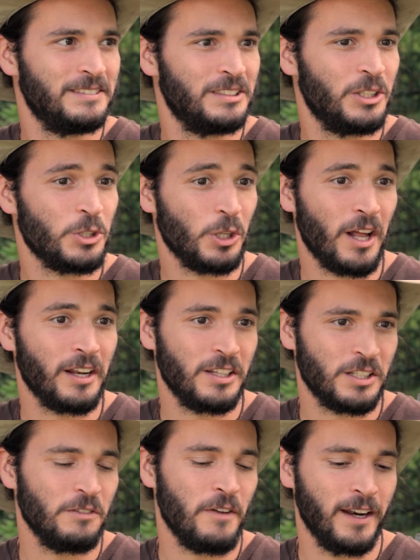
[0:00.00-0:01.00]
There's a lot of
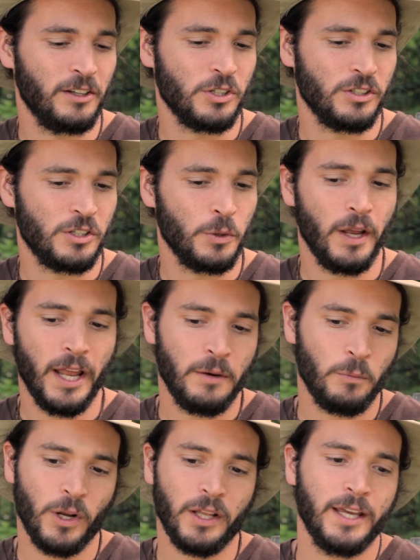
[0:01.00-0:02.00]
disadvantages to it. And
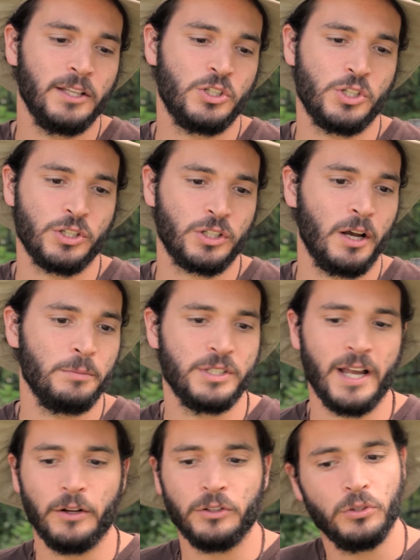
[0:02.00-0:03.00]
really it just comes
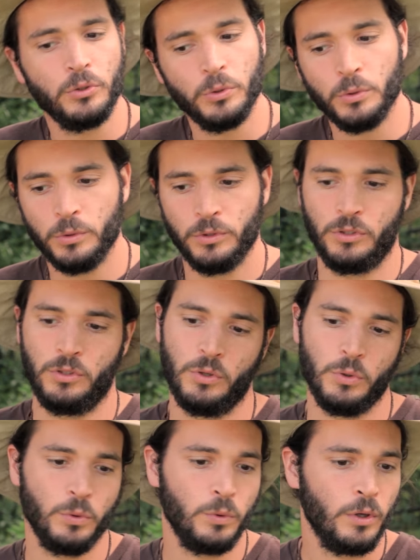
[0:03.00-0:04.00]
down to,
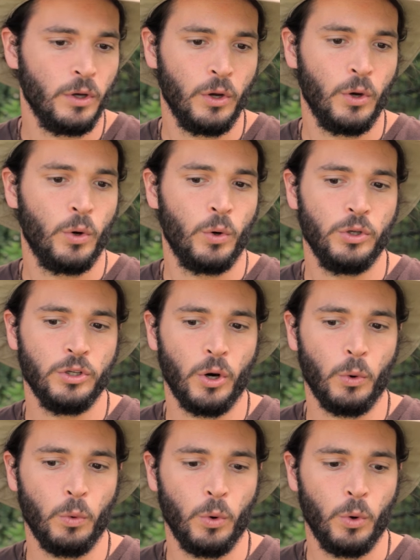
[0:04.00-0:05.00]
you know,